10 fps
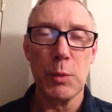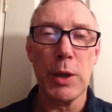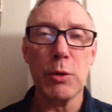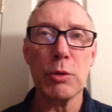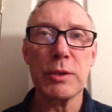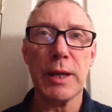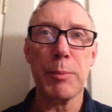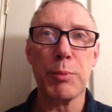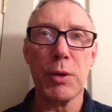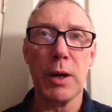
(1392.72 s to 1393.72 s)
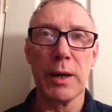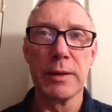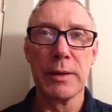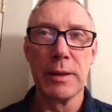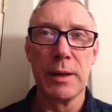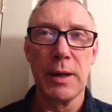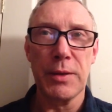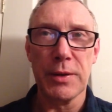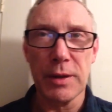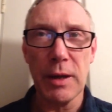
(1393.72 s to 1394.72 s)
We can all take pride
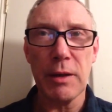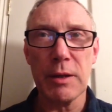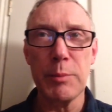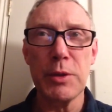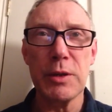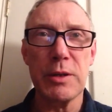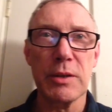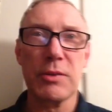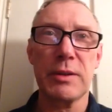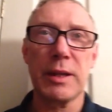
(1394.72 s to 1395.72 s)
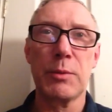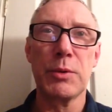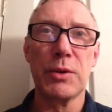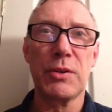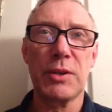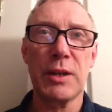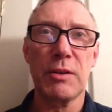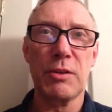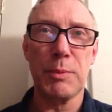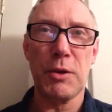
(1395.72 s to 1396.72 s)
that our community at St Edward's is seen
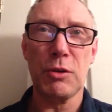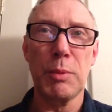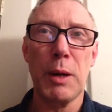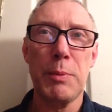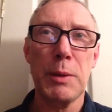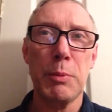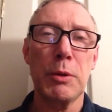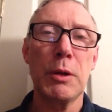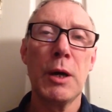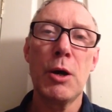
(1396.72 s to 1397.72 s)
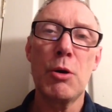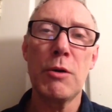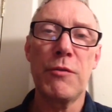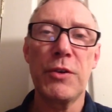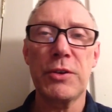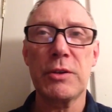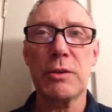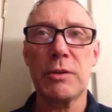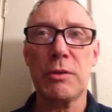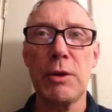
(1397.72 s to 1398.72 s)
as special by people who have
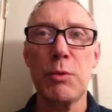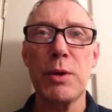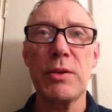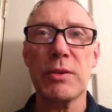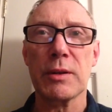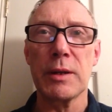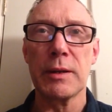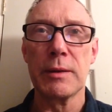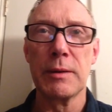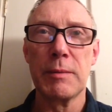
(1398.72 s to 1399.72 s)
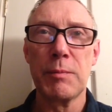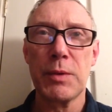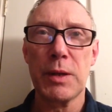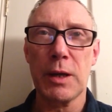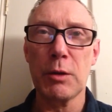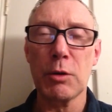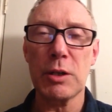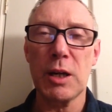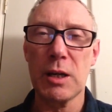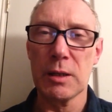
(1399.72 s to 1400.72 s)
visited us only recently and looked
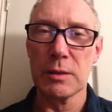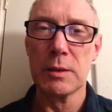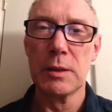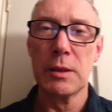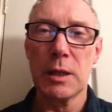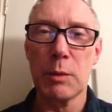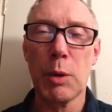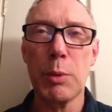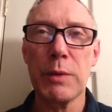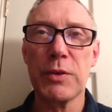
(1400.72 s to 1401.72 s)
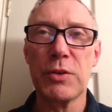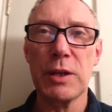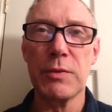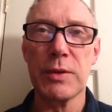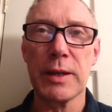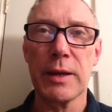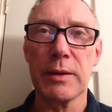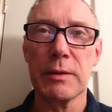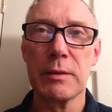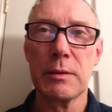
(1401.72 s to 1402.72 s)
hard of what we've achieved together.